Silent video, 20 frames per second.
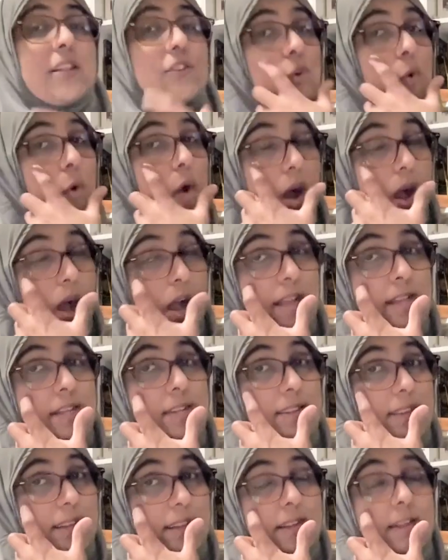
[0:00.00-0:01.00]
So I
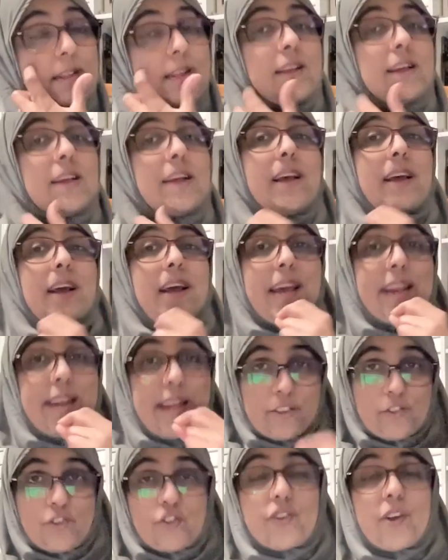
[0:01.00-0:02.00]
did an
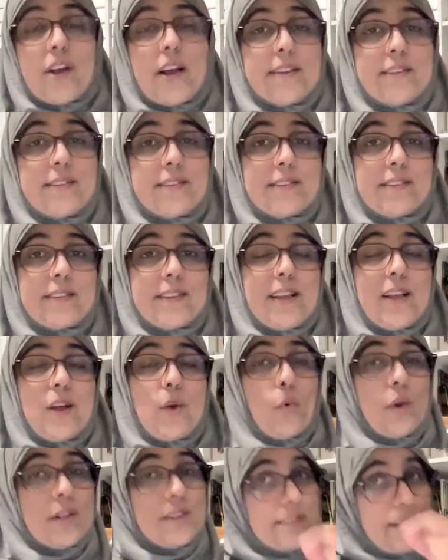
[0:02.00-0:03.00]
exercise
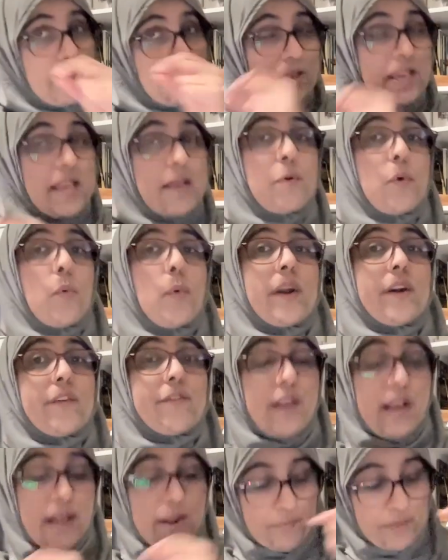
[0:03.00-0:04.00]
once I became aware
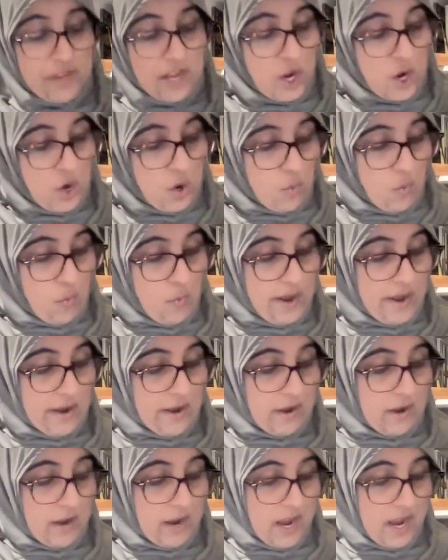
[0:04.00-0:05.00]
of that,
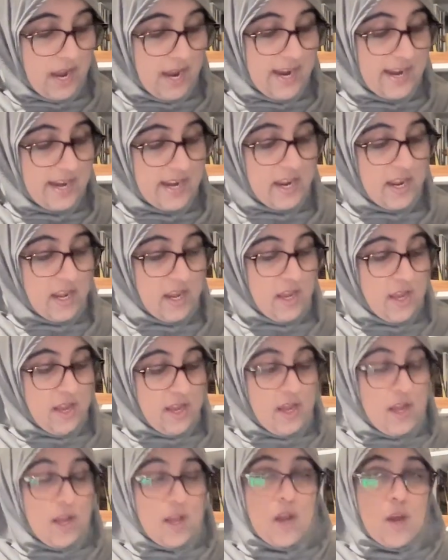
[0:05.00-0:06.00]
where I
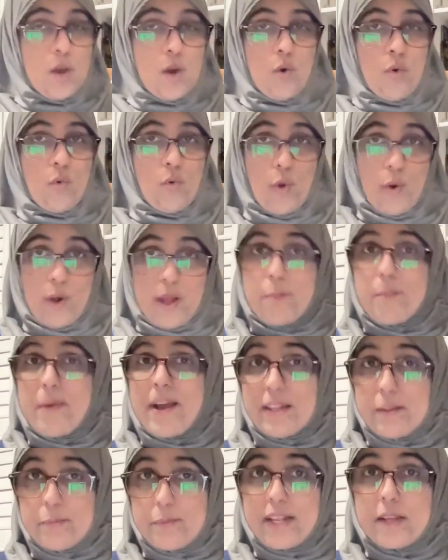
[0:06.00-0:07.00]
wrote out
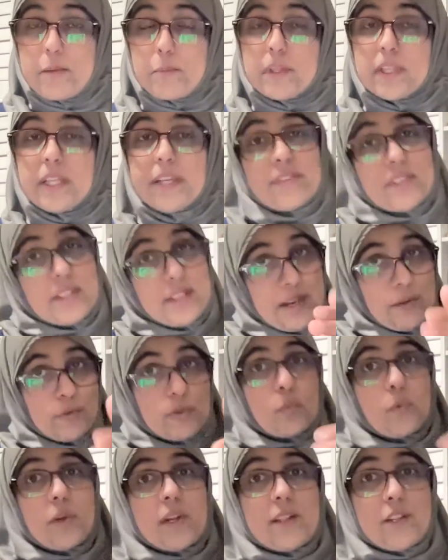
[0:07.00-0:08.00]
my limiting beliefs, and that
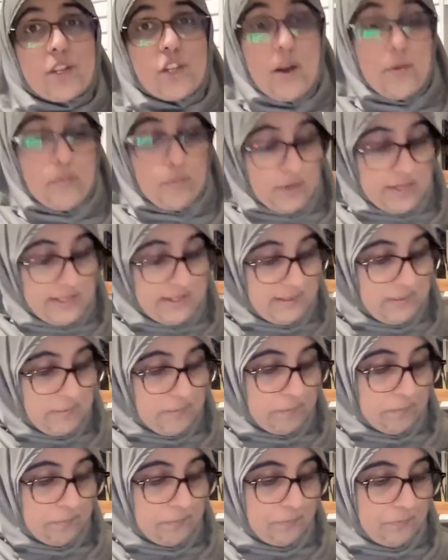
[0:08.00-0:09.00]
was one of the top ones.
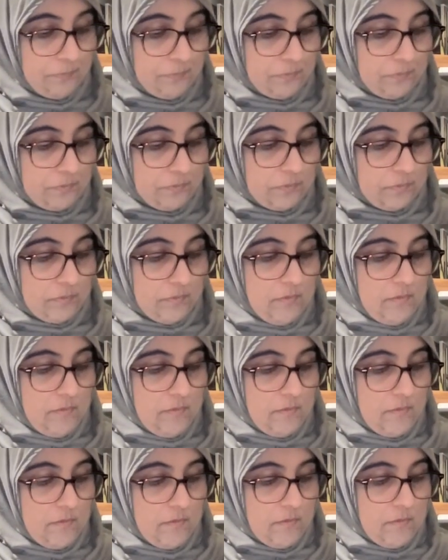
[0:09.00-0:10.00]

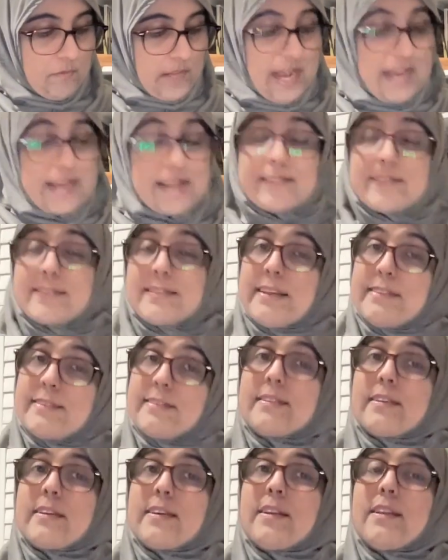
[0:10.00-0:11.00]
I
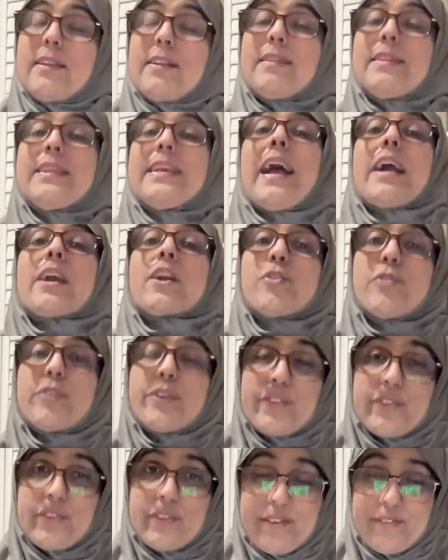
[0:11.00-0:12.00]
assessed the
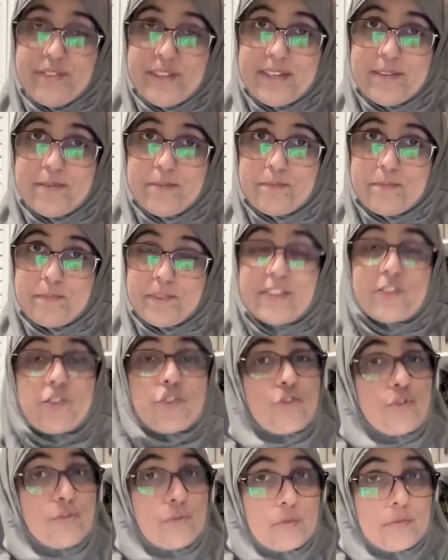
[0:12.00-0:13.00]
accuracy of it. Is
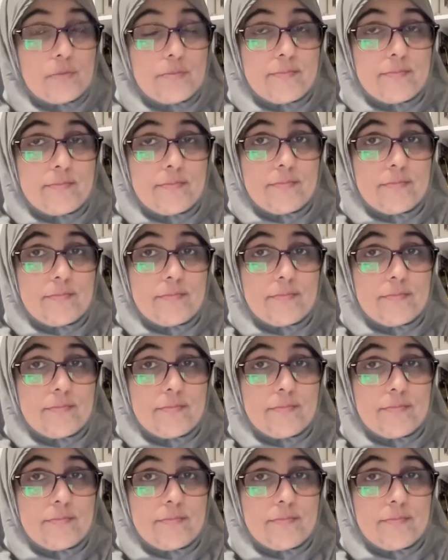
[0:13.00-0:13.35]
it true?